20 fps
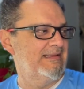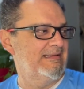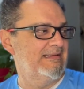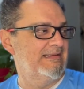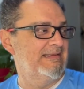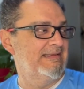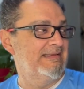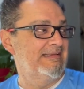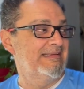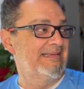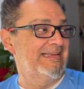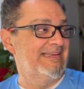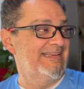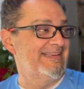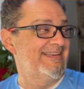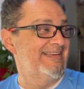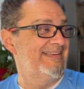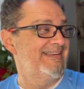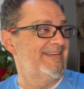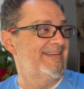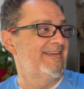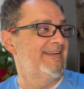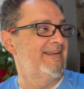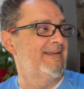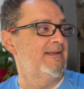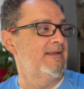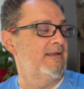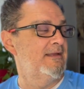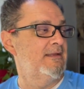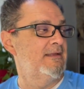
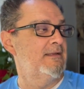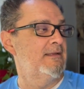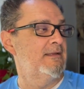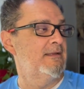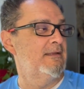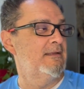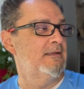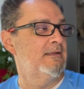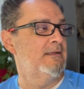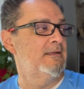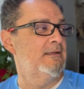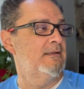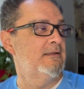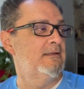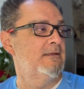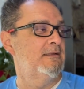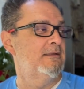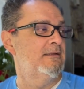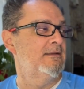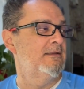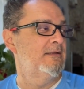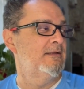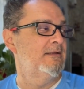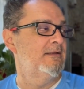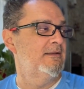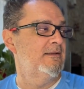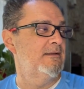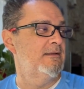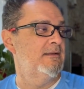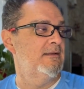
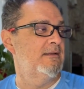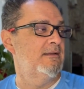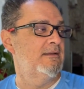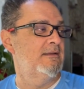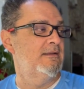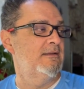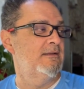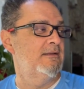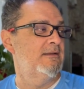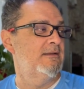No words are spoken by the person on screen.